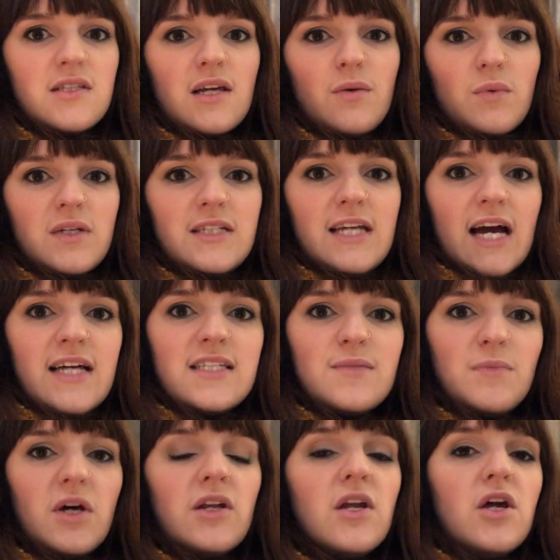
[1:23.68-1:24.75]
I would guess.
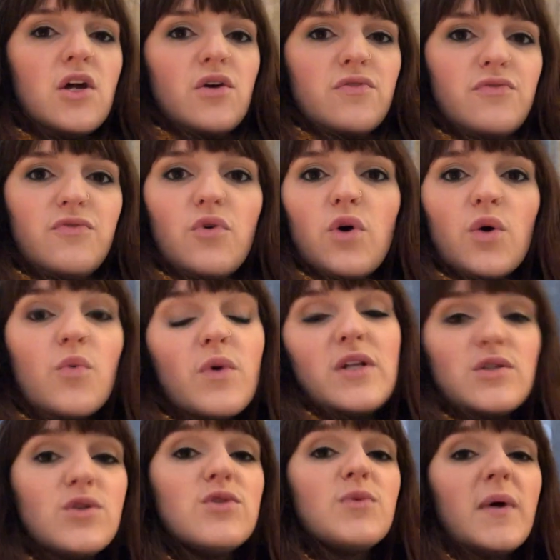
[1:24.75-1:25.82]
But for
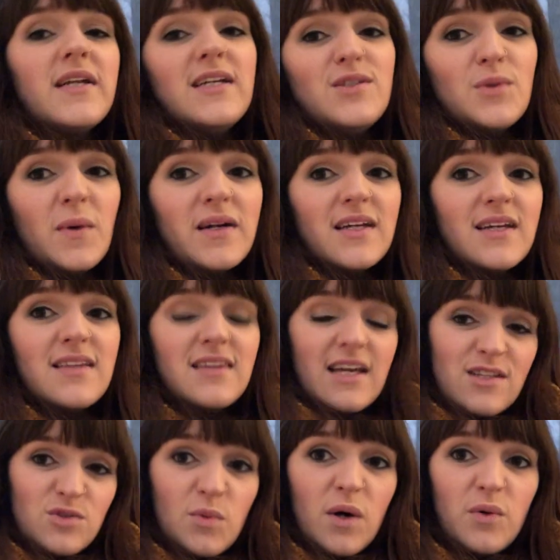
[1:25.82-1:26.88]
winter 2020,
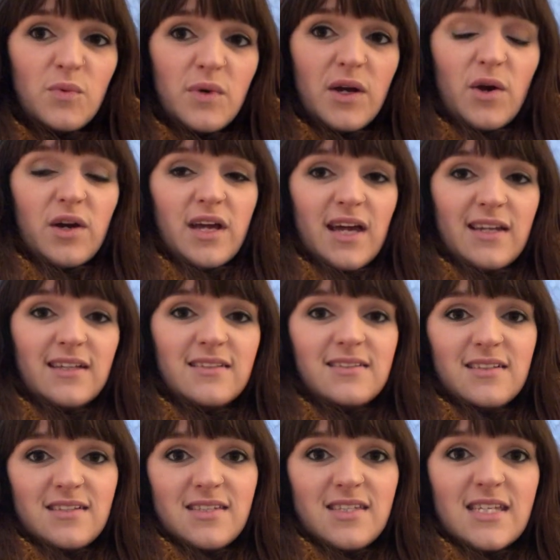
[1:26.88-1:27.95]
that's what we are getting
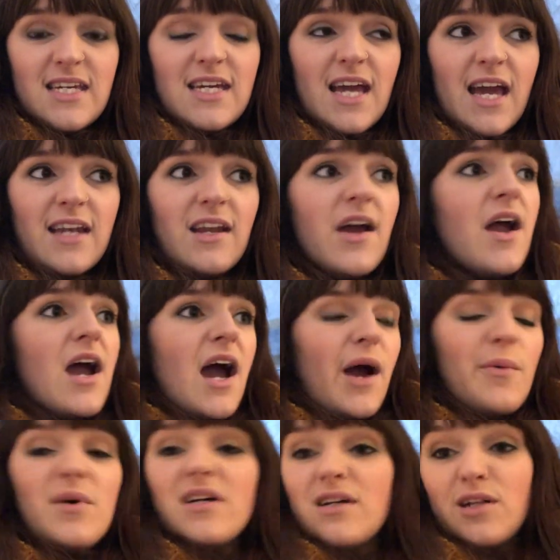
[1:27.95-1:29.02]
to see, and I
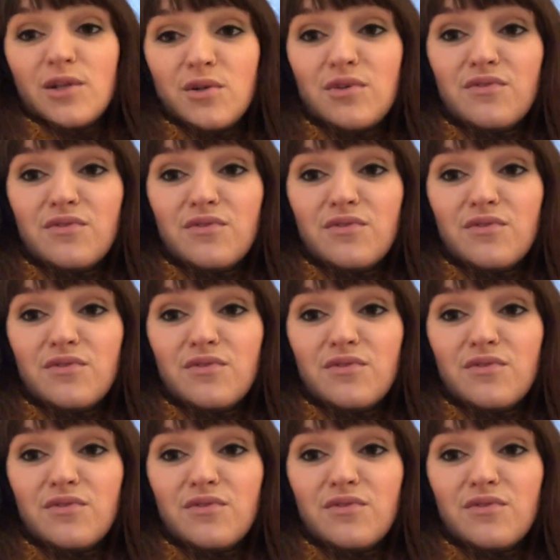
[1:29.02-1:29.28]
will include a